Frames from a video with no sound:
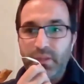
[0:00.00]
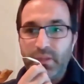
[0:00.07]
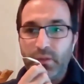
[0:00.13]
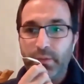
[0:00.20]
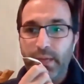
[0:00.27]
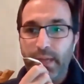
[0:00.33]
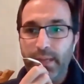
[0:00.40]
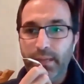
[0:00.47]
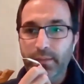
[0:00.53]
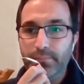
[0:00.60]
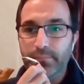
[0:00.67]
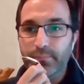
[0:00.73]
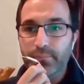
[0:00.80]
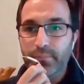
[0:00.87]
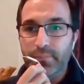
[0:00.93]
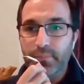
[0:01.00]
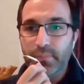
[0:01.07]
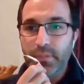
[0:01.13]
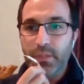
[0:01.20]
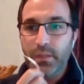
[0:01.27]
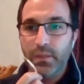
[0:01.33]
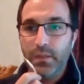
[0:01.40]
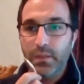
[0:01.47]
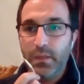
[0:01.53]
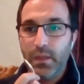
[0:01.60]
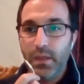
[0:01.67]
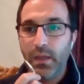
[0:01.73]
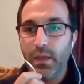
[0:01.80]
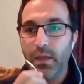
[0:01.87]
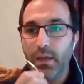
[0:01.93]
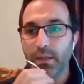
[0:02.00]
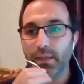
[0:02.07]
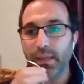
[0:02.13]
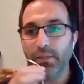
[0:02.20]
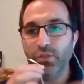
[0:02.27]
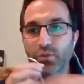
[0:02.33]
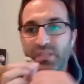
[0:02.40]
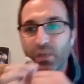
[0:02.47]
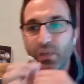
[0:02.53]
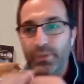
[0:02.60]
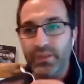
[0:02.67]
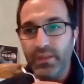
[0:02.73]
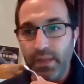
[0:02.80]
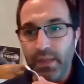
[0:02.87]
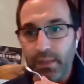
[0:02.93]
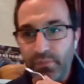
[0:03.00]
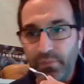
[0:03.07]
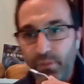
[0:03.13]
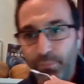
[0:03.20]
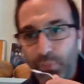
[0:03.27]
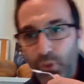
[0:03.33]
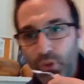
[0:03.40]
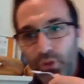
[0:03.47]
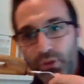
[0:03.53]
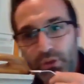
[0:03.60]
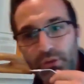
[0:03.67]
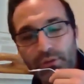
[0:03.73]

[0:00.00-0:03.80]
okay, uh, can you tell me the name of the book?